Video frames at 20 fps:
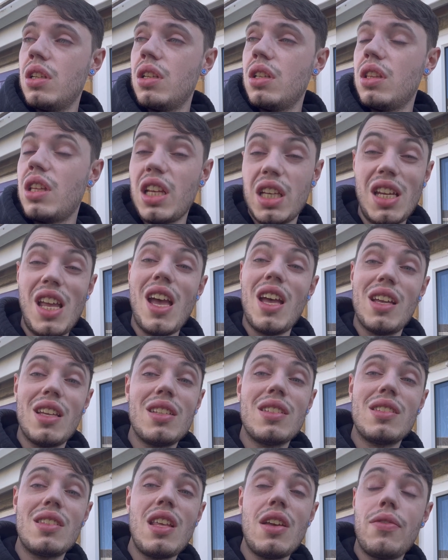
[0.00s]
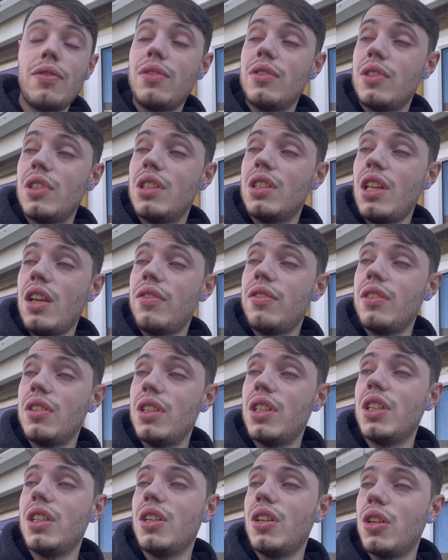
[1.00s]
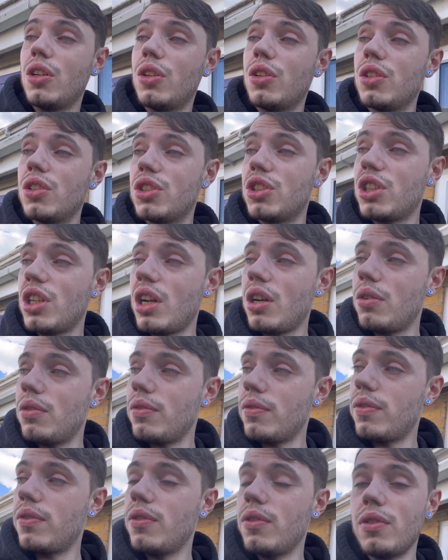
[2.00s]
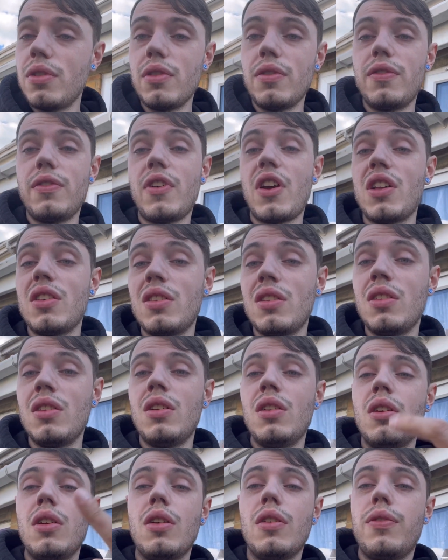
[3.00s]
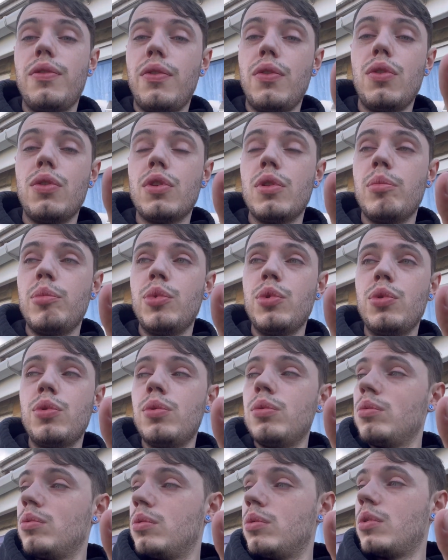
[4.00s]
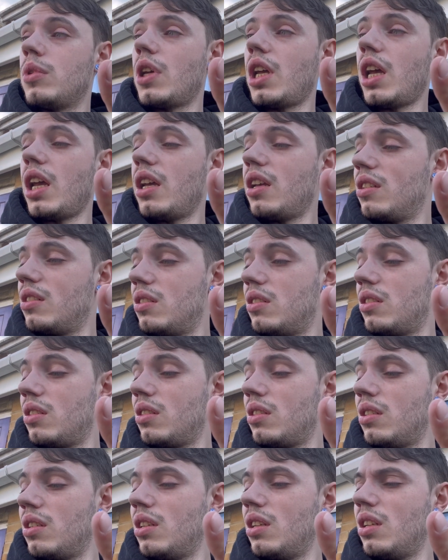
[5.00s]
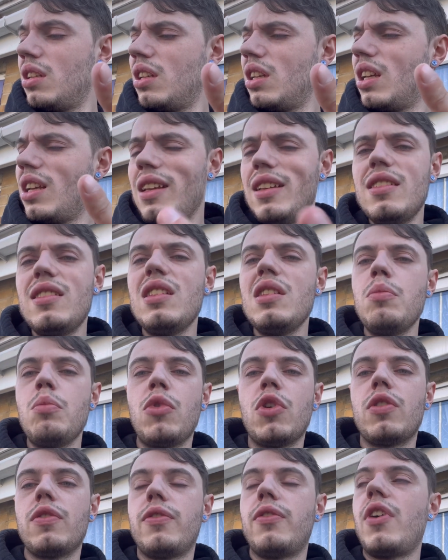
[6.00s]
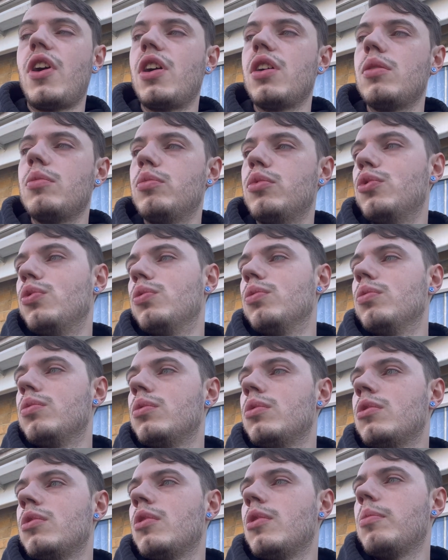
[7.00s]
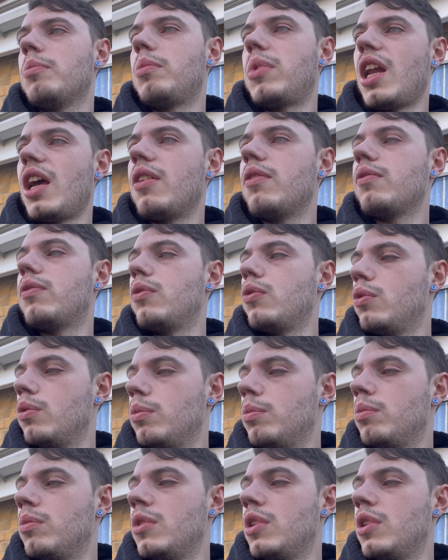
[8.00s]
then yeah, it's definitely a good shout for fun, affordable, and easily modifiable platform